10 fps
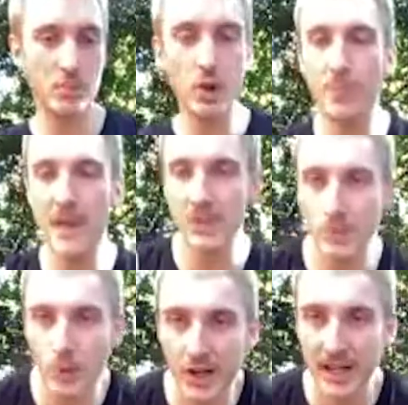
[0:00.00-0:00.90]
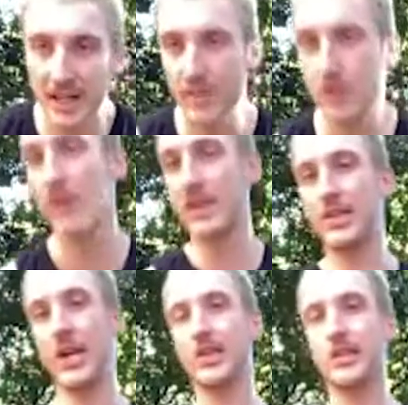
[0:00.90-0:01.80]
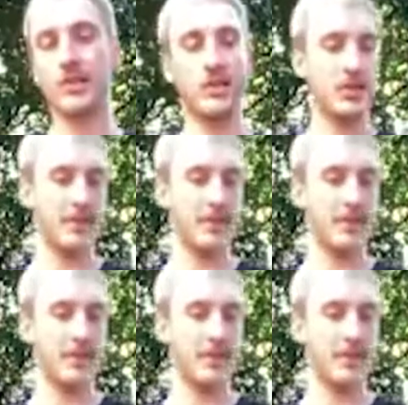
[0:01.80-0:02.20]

be your best work every 20 seconds.